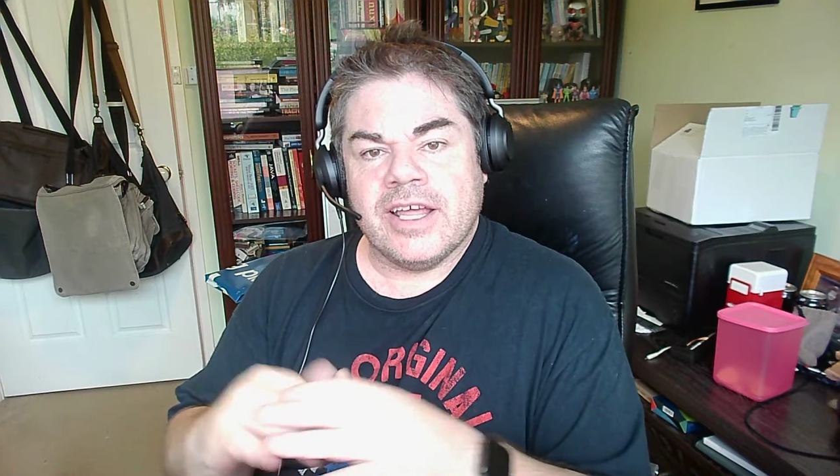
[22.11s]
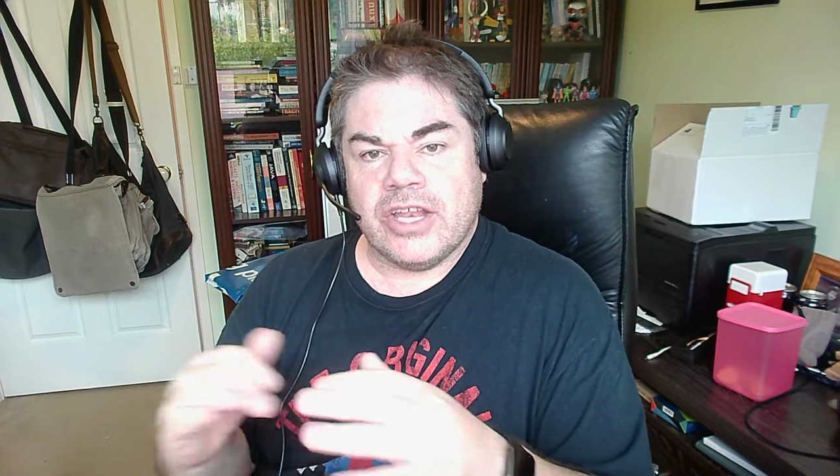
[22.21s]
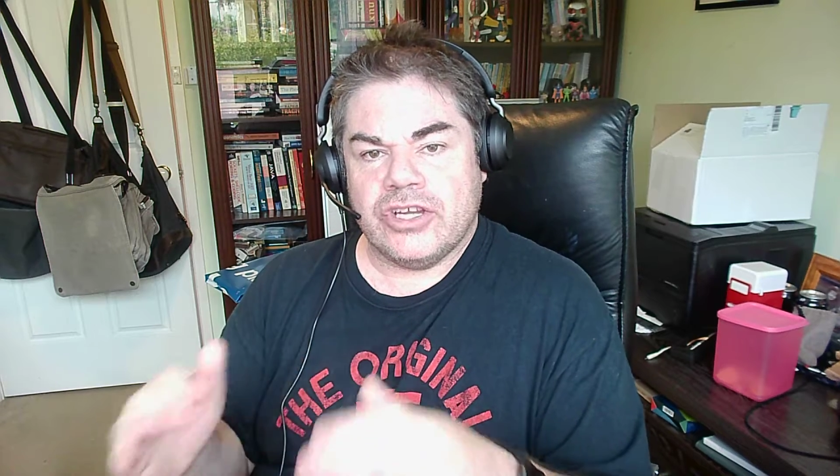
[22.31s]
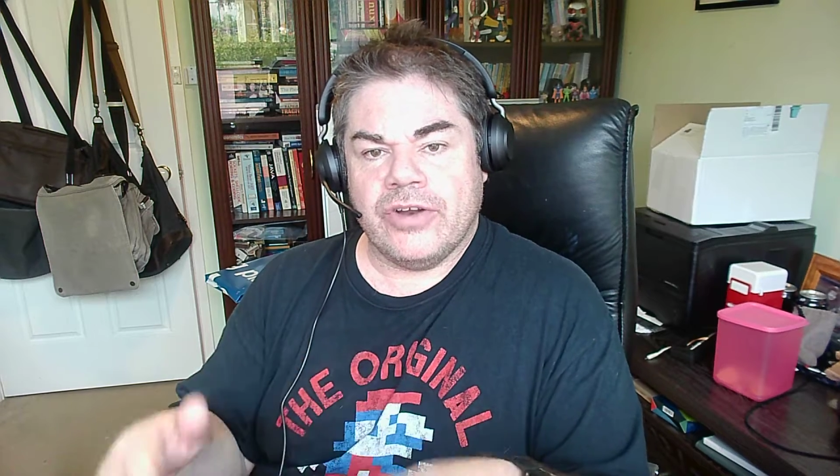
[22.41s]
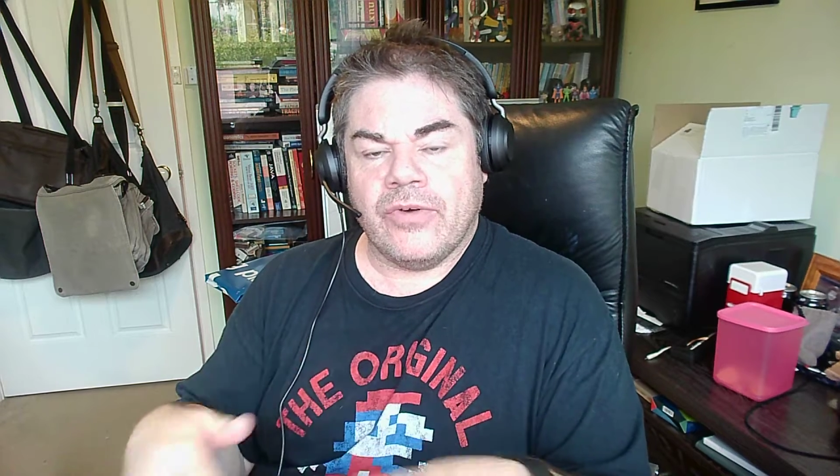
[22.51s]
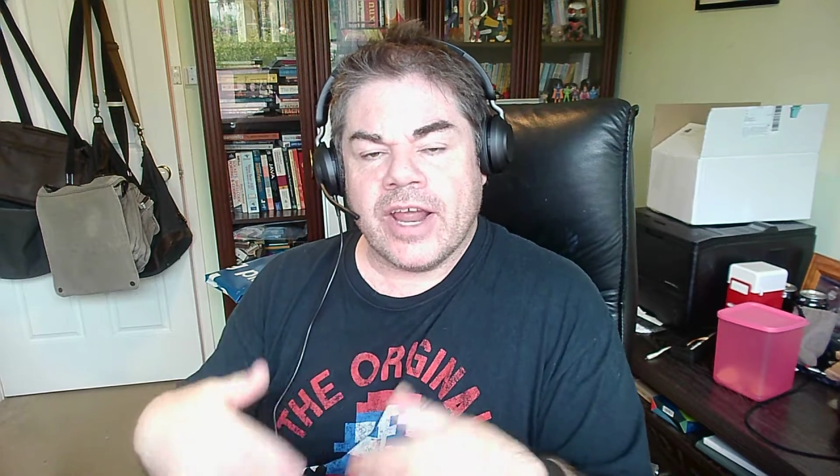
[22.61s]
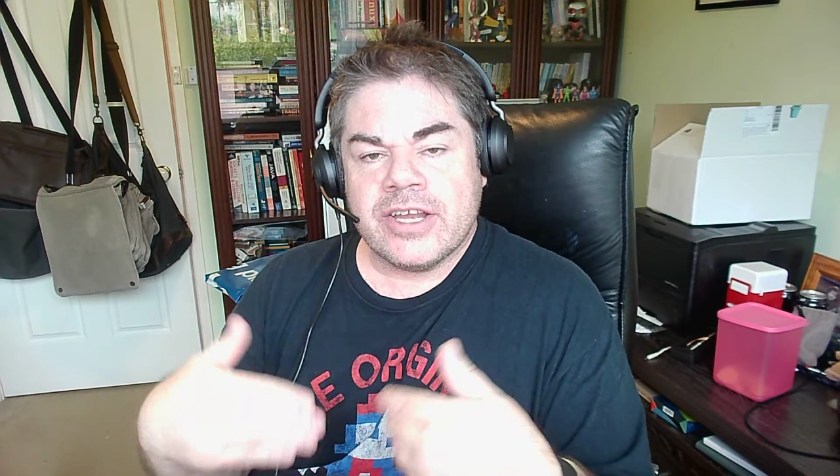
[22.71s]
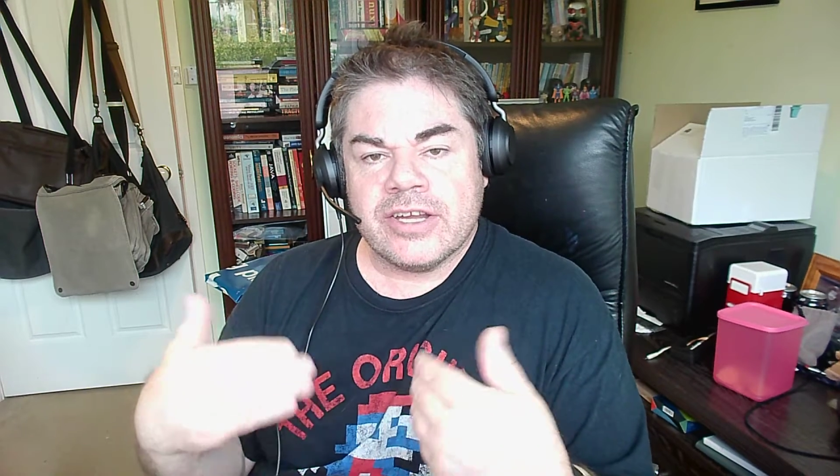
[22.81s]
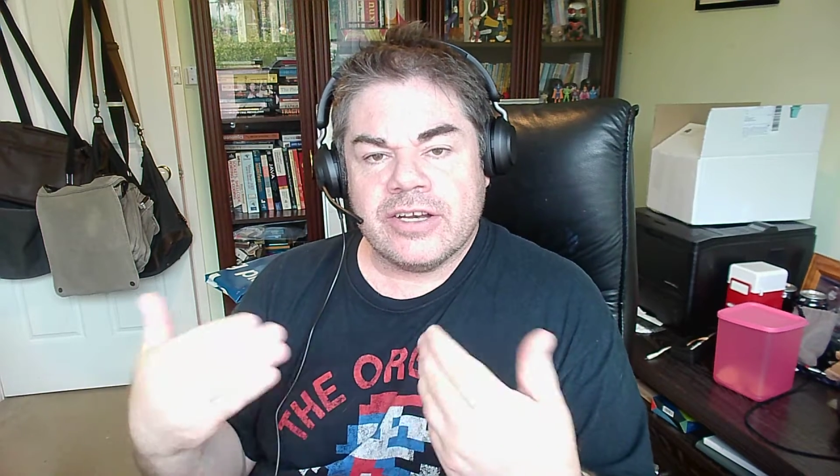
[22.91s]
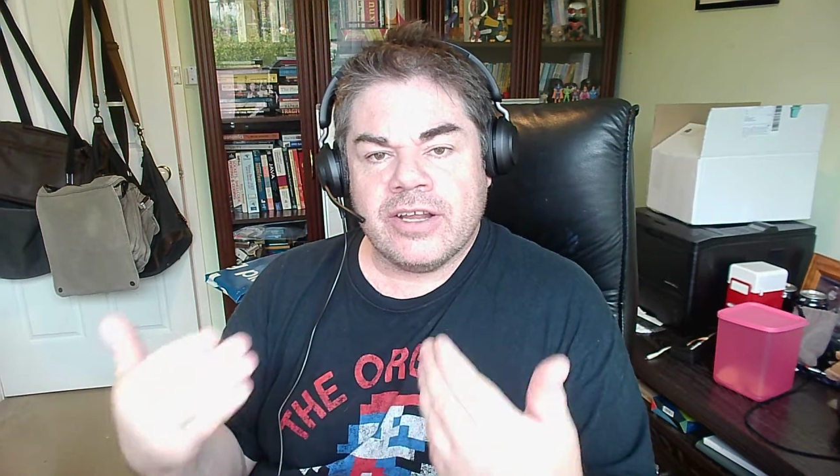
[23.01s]

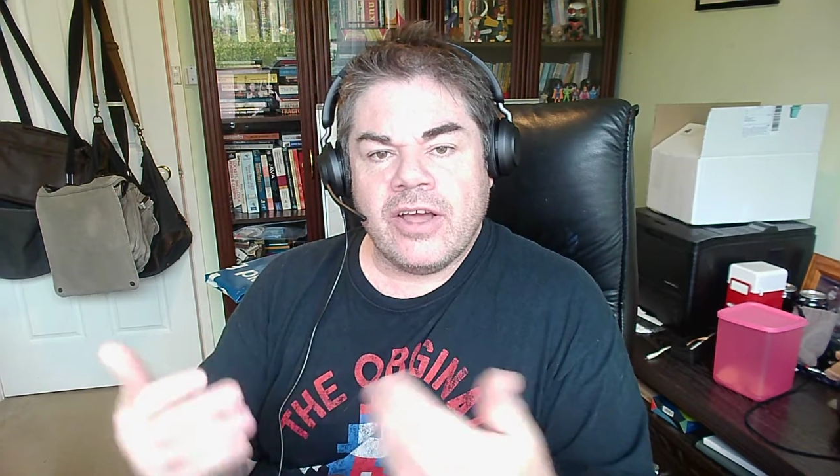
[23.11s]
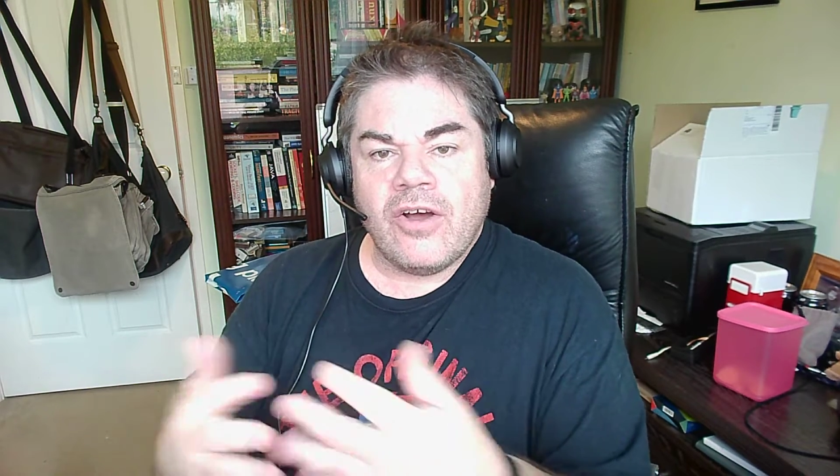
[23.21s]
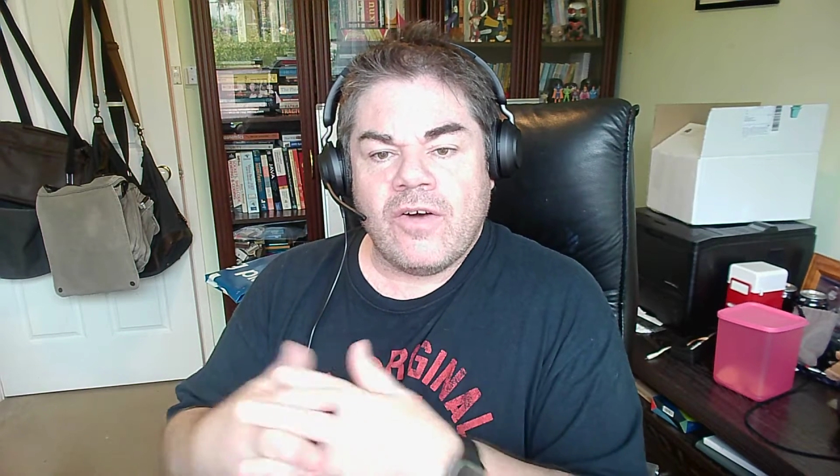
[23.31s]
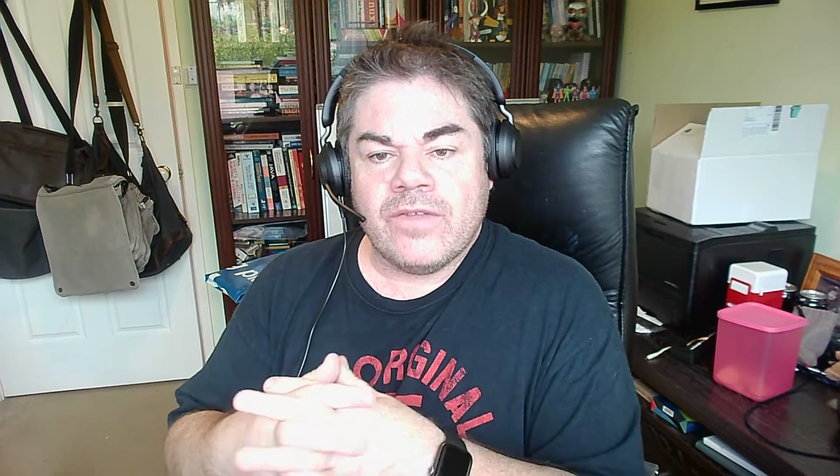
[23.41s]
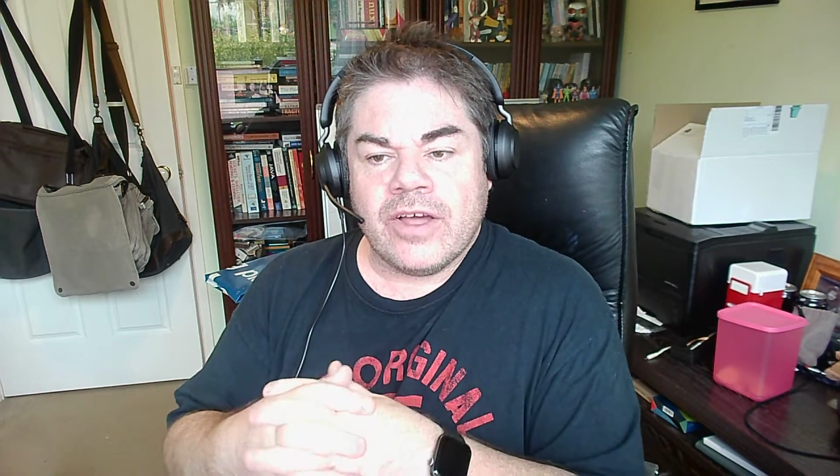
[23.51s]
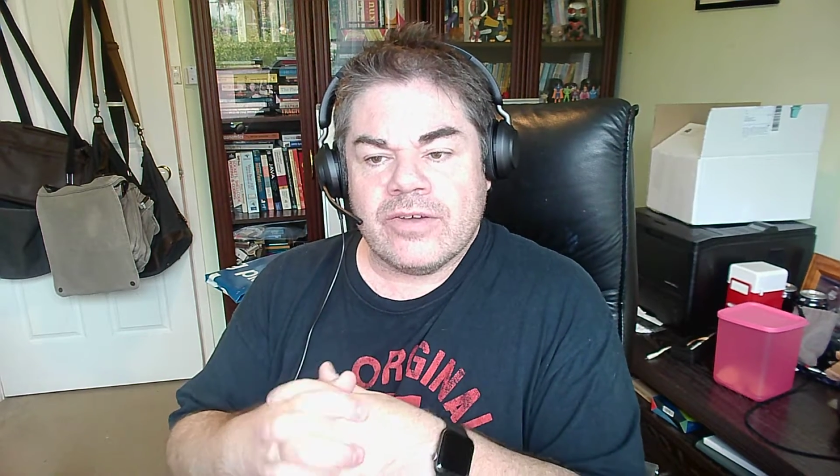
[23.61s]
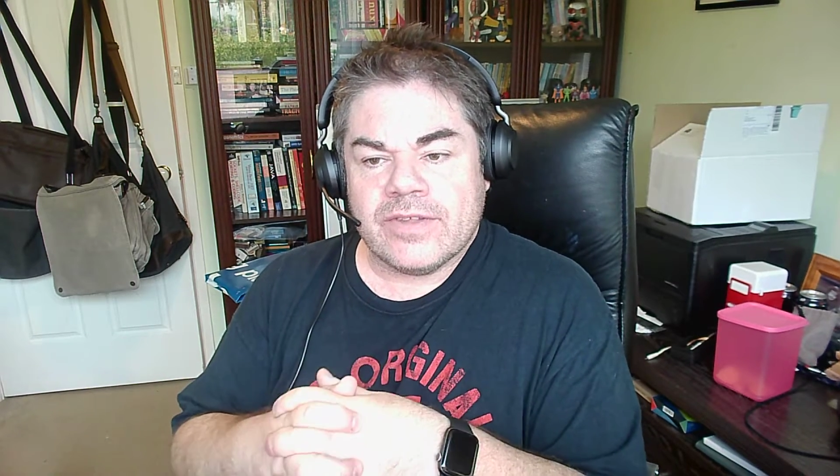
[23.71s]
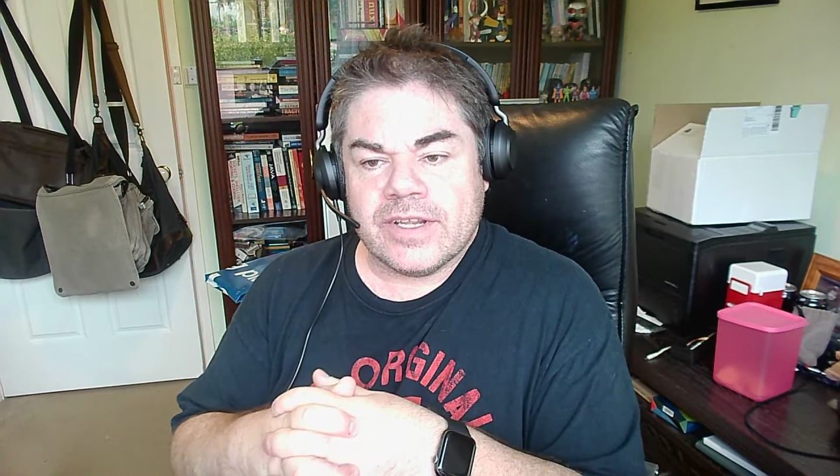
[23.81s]
generation of those,